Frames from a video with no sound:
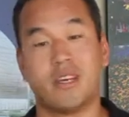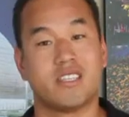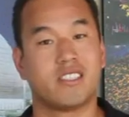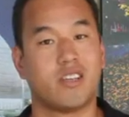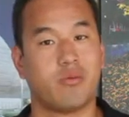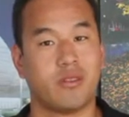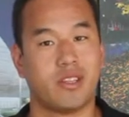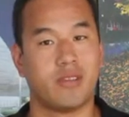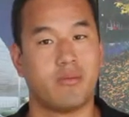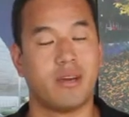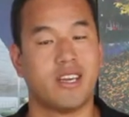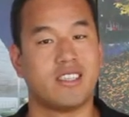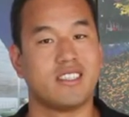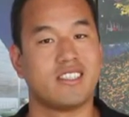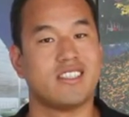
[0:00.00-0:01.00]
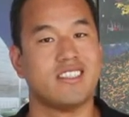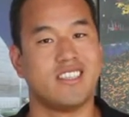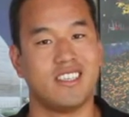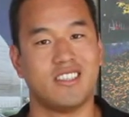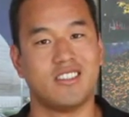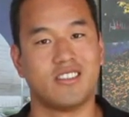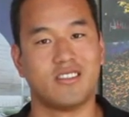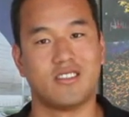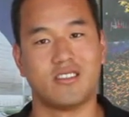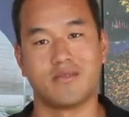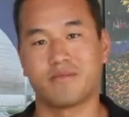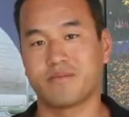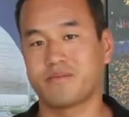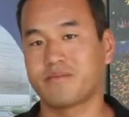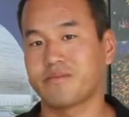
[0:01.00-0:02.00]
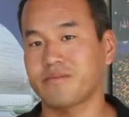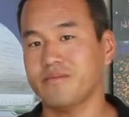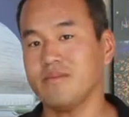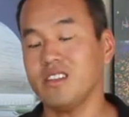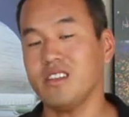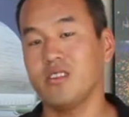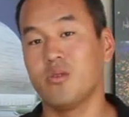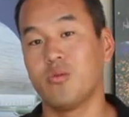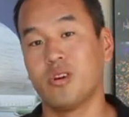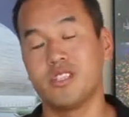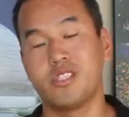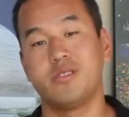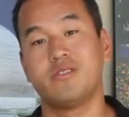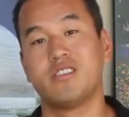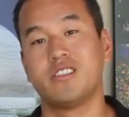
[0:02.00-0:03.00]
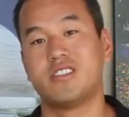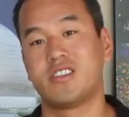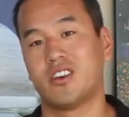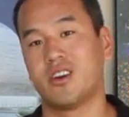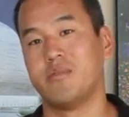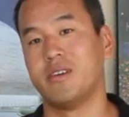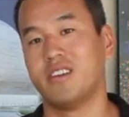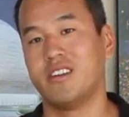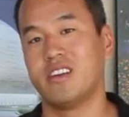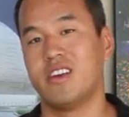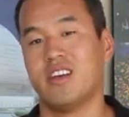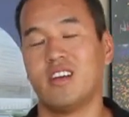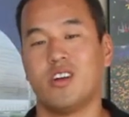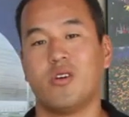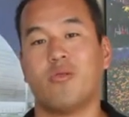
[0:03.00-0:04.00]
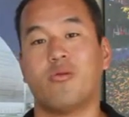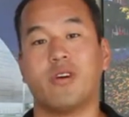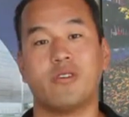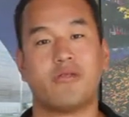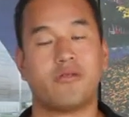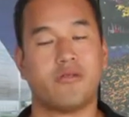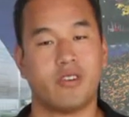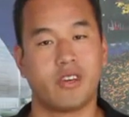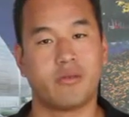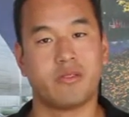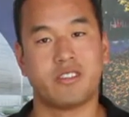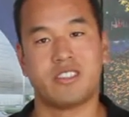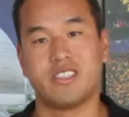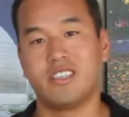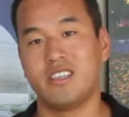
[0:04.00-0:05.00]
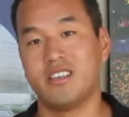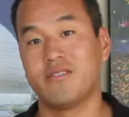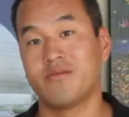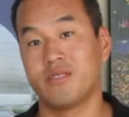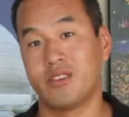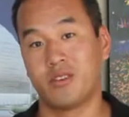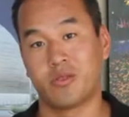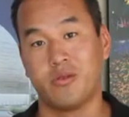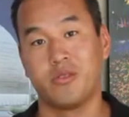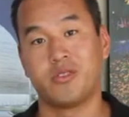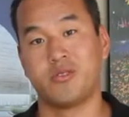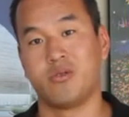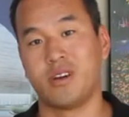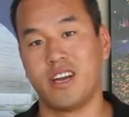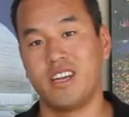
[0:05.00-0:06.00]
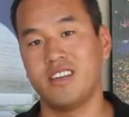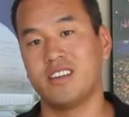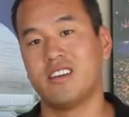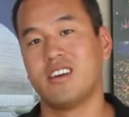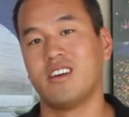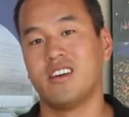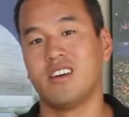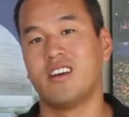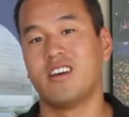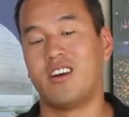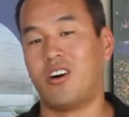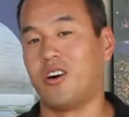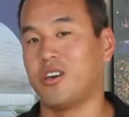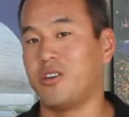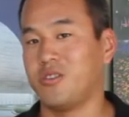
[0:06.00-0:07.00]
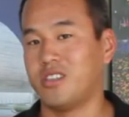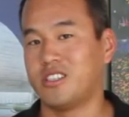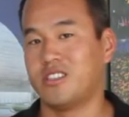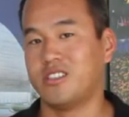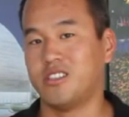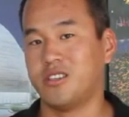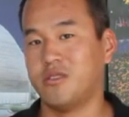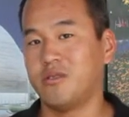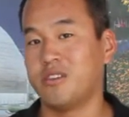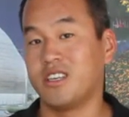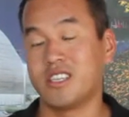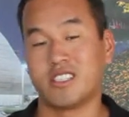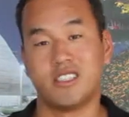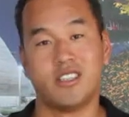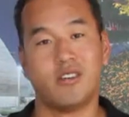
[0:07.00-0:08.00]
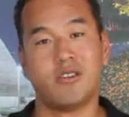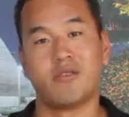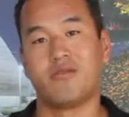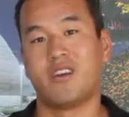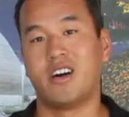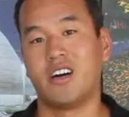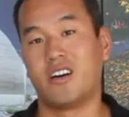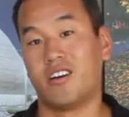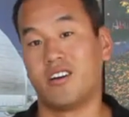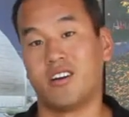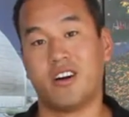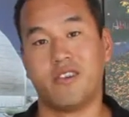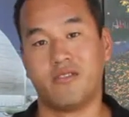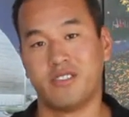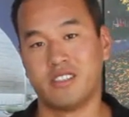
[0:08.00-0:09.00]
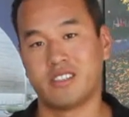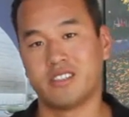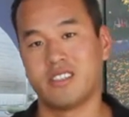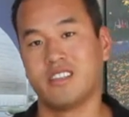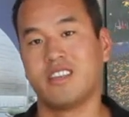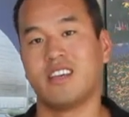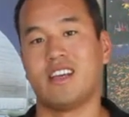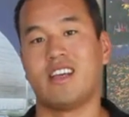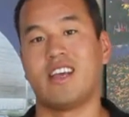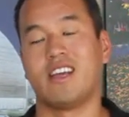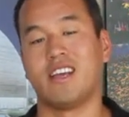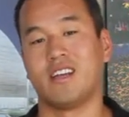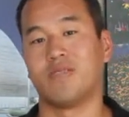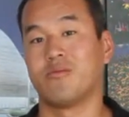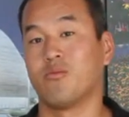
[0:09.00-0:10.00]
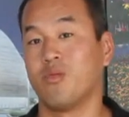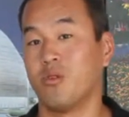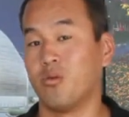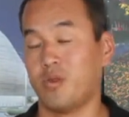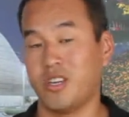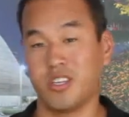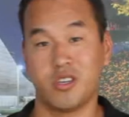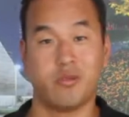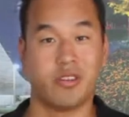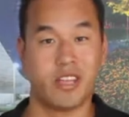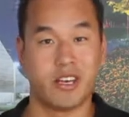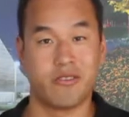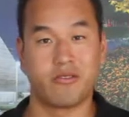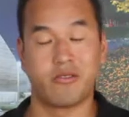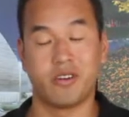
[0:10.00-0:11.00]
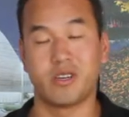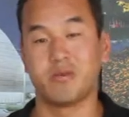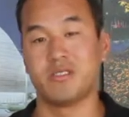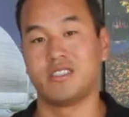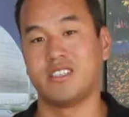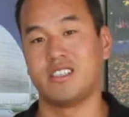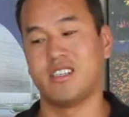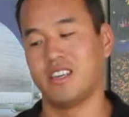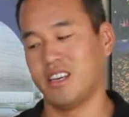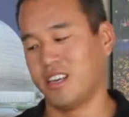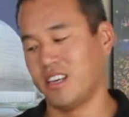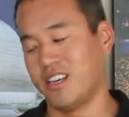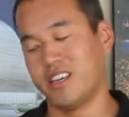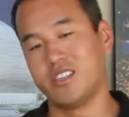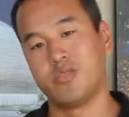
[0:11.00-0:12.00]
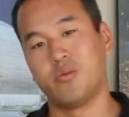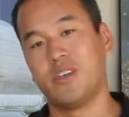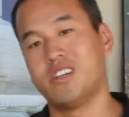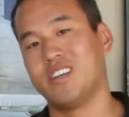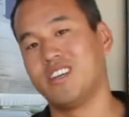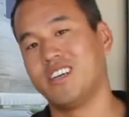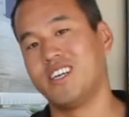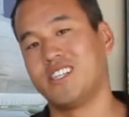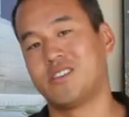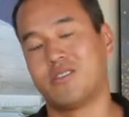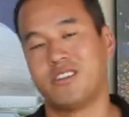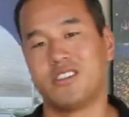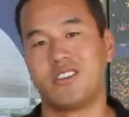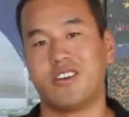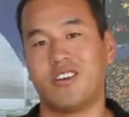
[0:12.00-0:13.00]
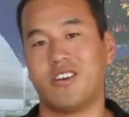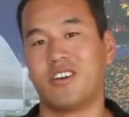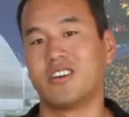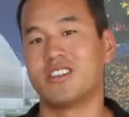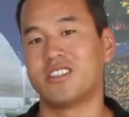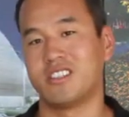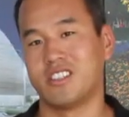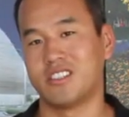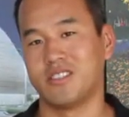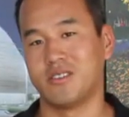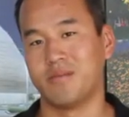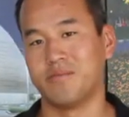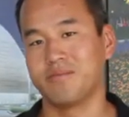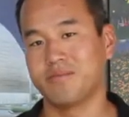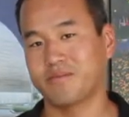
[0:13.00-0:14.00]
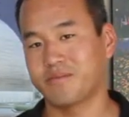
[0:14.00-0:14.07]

based on what the patient's needs are. Once you determine what frequency you're going to write, all you need to do is notify our office. And what we do with that frequency is we then enter it into our system